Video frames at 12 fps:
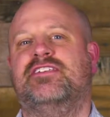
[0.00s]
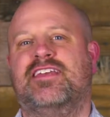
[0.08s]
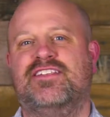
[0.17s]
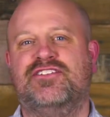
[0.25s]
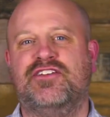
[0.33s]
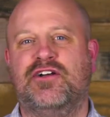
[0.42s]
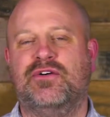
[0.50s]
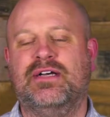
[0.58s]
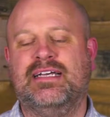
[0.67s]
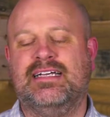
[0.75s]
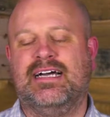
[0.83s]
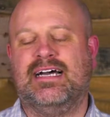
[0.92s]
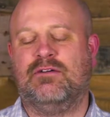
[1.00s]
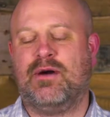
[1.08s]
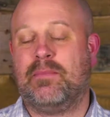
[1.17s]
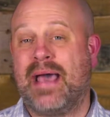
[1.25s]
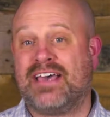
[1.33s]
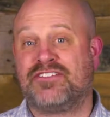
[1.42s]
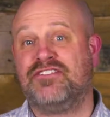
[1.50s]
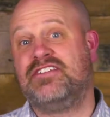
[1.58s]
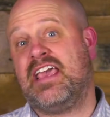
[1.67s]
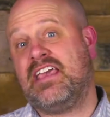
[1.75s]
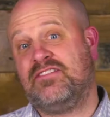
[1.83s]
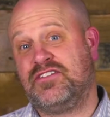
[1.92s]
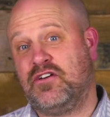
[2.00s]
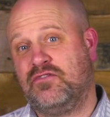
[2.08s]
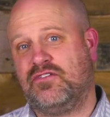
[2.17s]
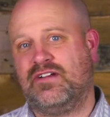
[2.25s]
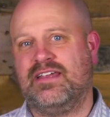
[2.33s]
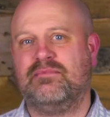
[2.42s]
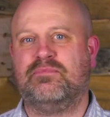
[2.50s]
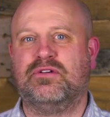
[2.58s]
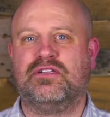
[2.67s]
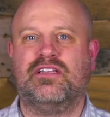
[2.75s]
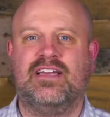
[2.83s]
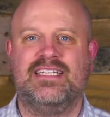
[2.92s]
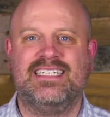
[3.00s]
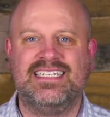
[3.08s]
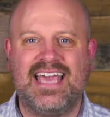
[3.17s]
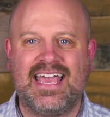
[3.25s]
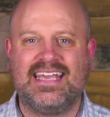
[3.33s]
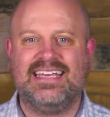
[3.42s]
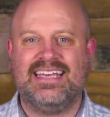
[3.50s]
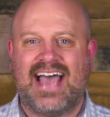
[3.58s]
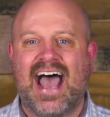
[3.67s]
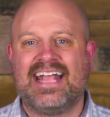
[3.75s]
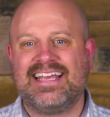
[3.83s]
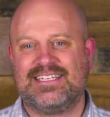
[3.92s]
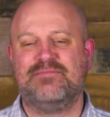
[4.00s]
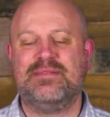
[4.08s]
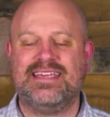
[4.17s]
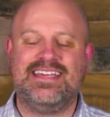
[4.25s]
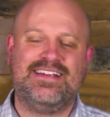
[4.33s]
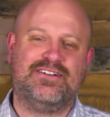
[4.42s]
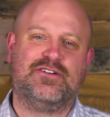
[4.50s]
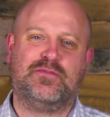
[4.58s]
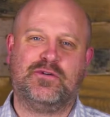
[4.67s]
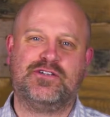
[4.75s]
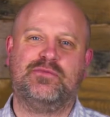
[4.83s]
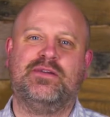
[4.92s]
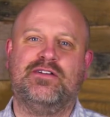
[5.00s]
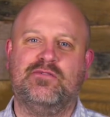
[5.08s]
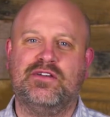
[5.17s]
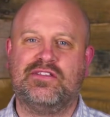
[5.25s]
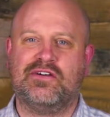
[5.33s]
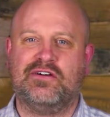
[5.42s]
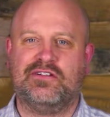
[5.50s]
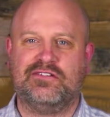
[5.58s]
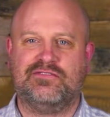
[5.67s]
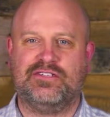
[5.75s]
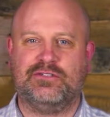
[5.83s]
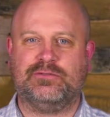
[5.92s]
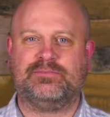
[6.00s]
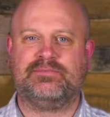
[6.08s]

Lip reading: And so while Pastor Dave is over in Brookline today, I get to be here worshiping with all of you.